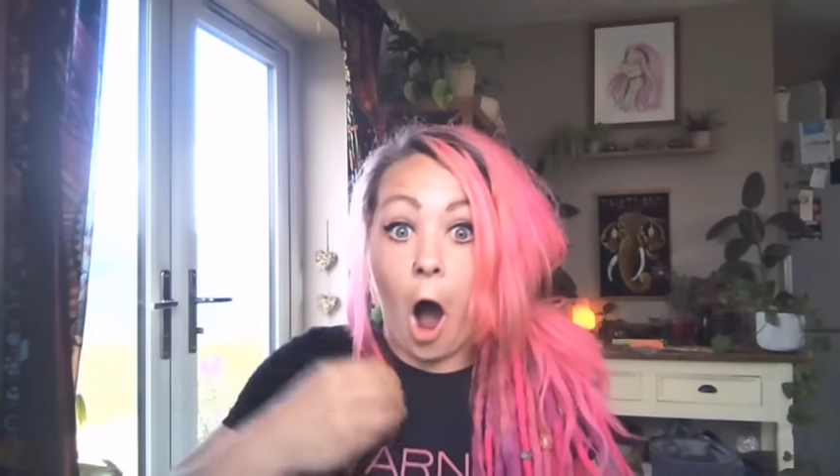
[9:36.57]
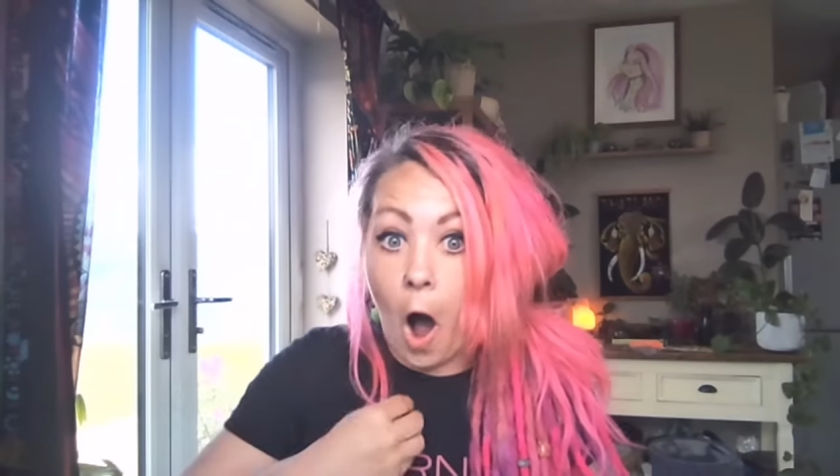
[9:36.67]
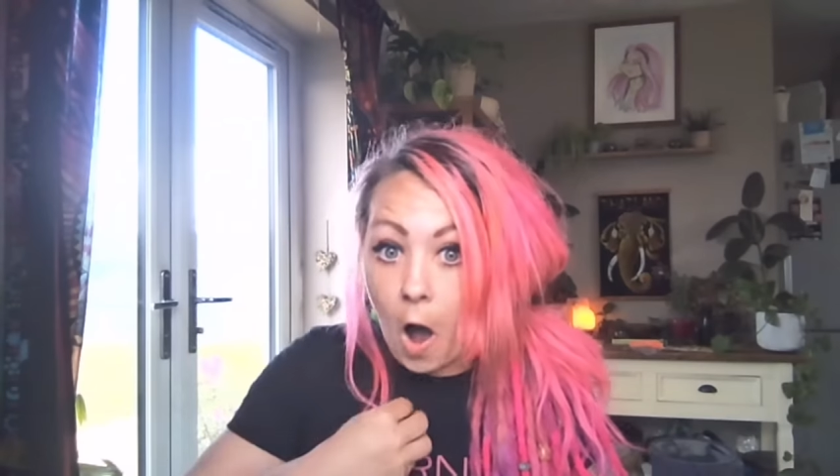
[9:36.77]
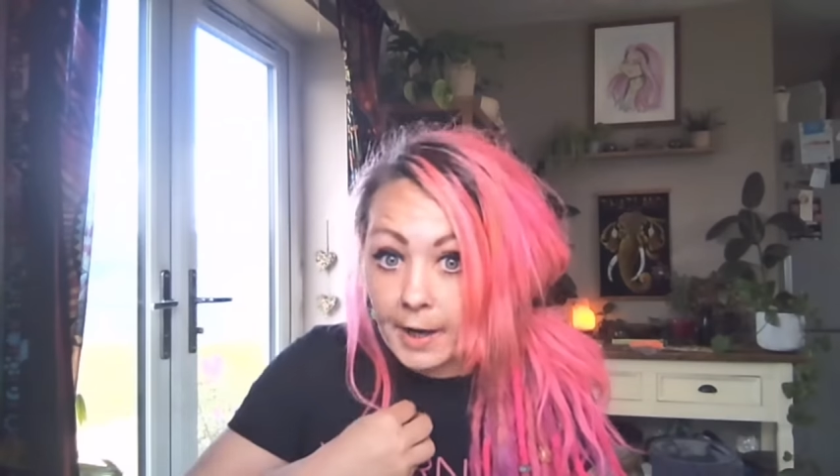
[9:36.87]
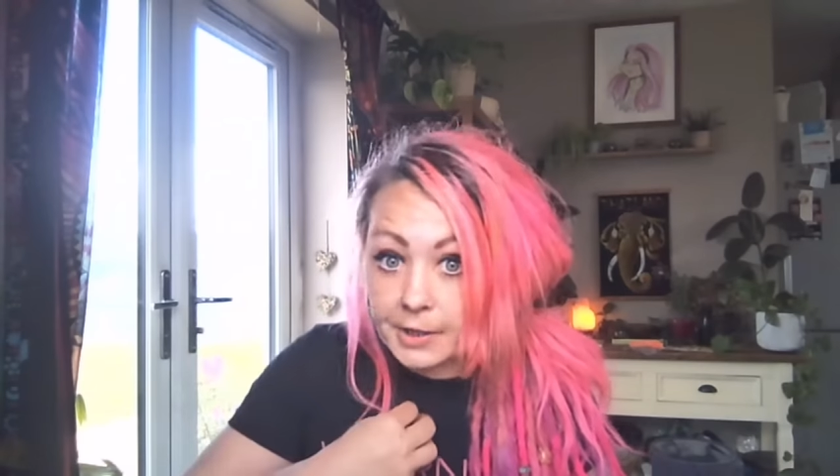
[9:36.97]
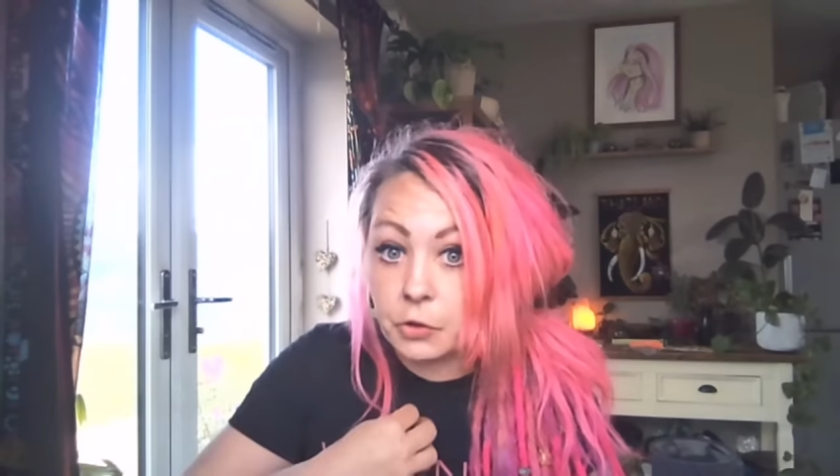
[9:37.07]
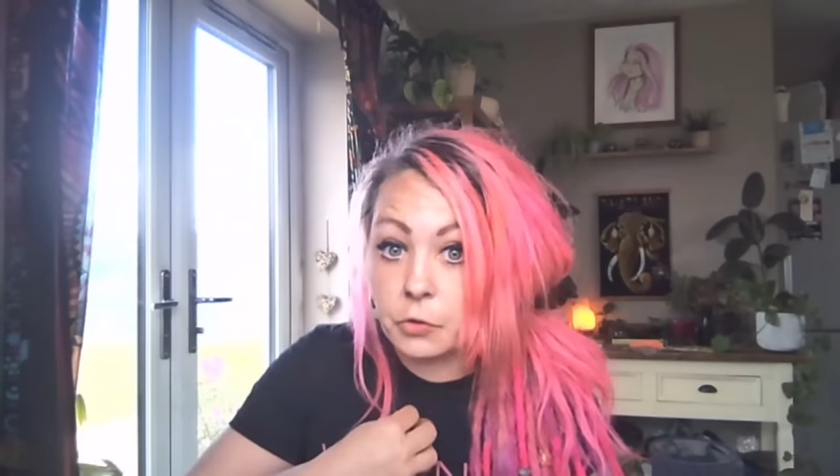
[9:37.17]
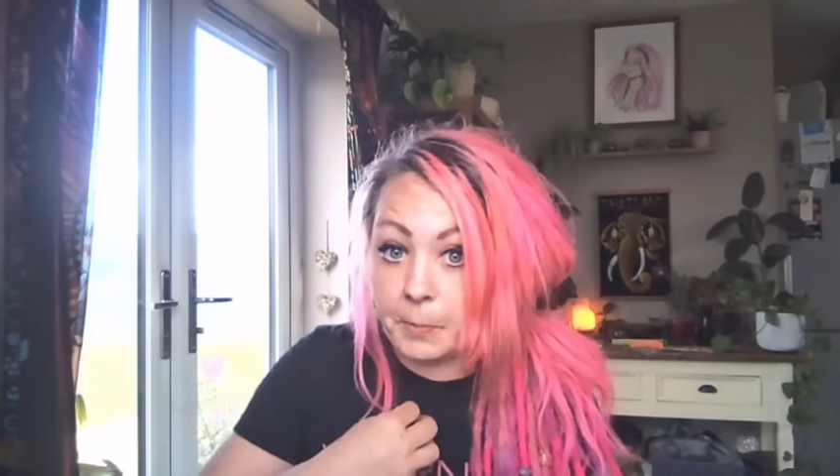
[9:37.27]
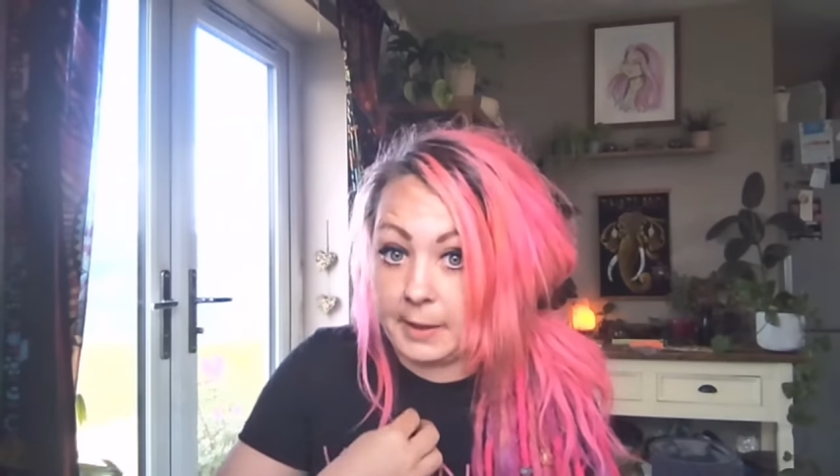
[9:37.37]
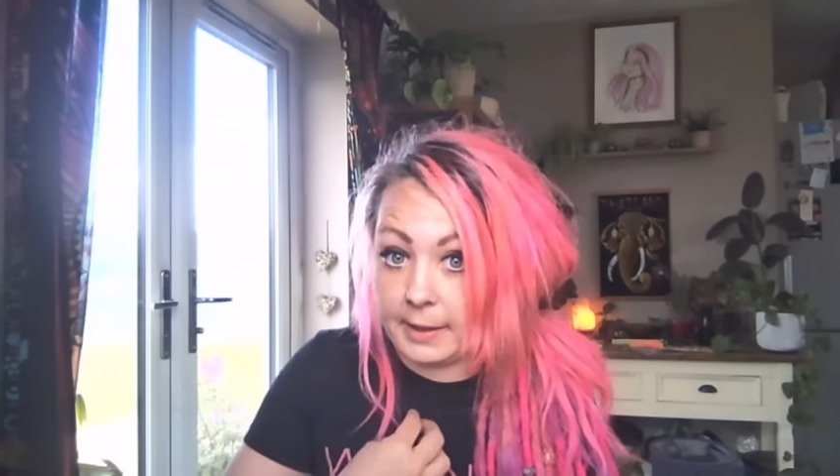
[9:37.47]
I
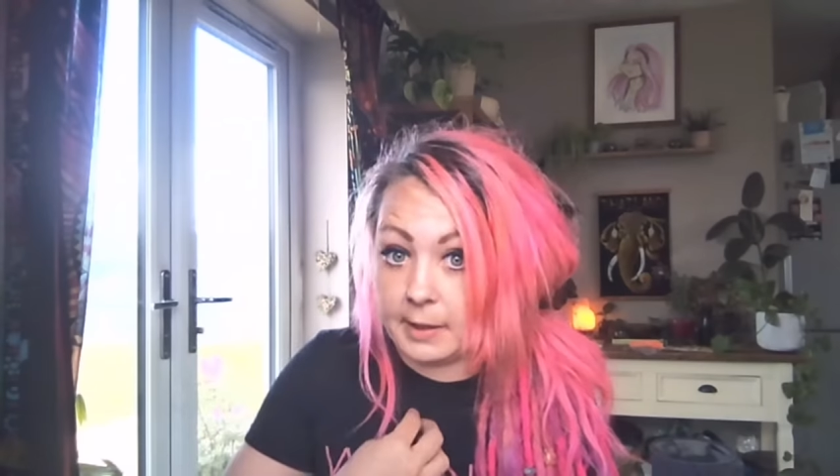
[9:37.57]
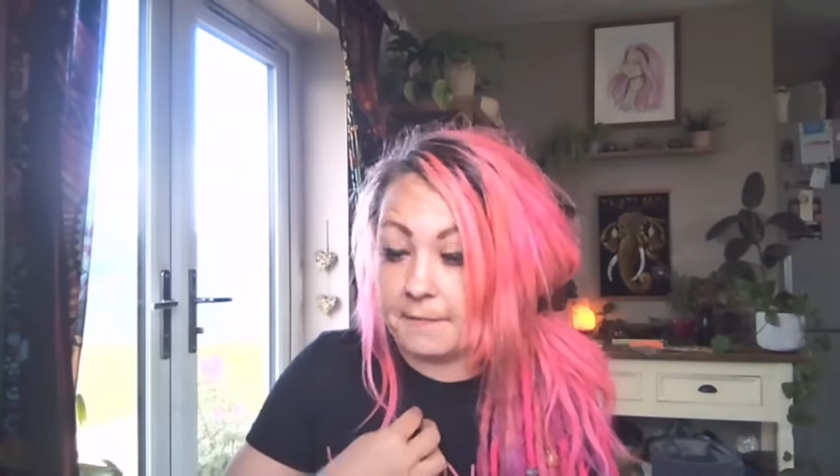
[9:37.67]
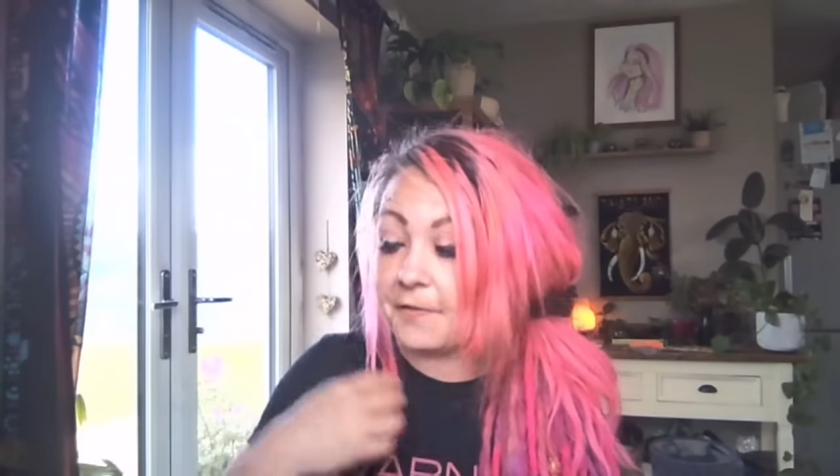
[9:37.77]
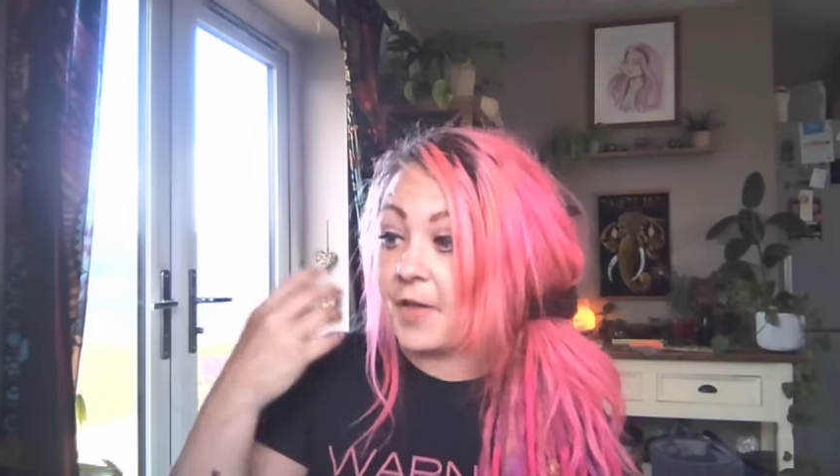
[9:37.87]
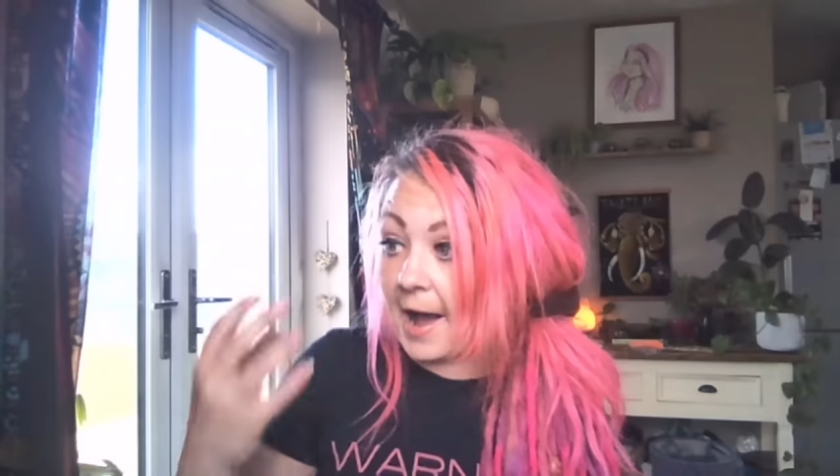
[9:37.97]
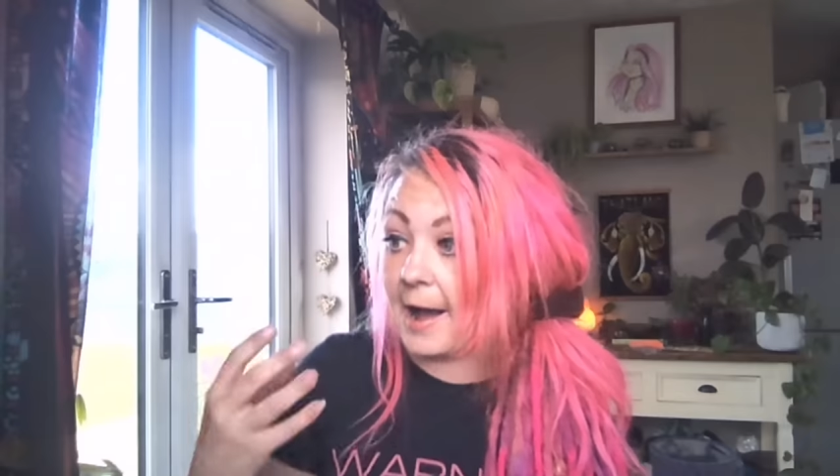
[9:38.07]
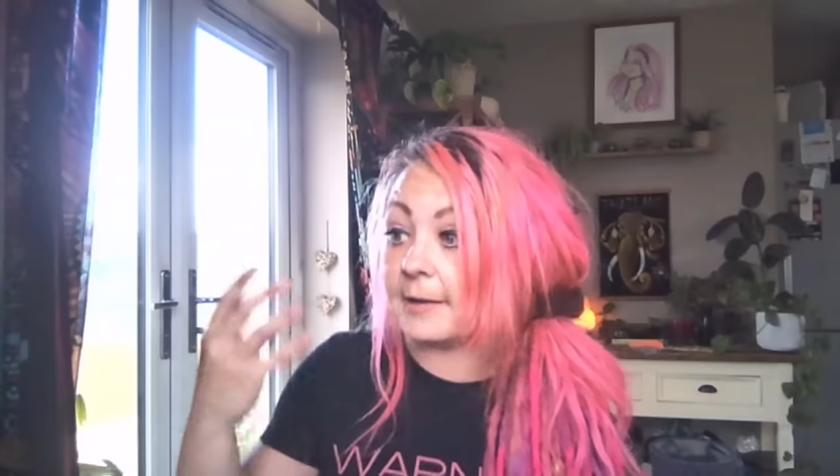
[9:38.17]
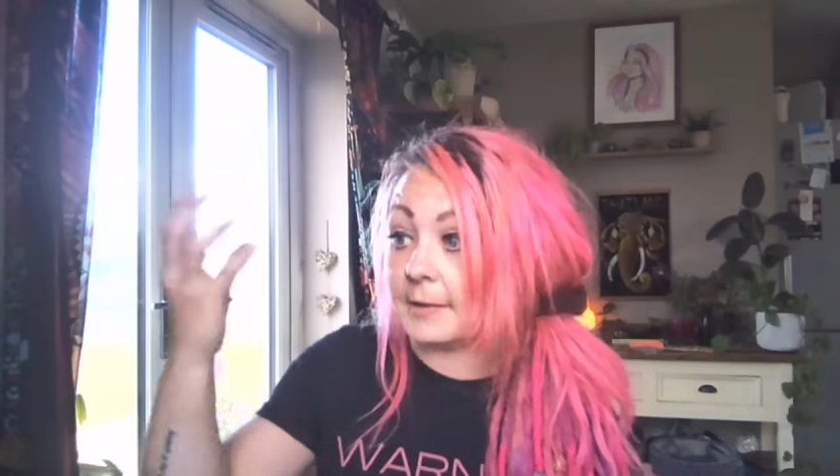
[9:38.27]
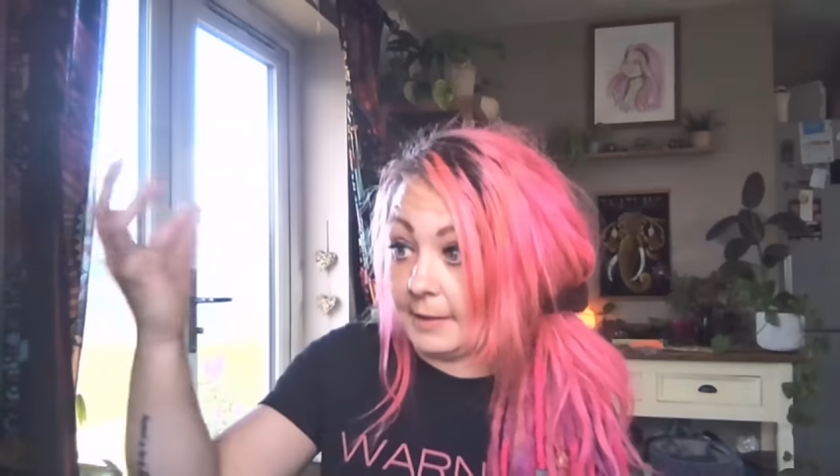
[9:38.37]
do believe that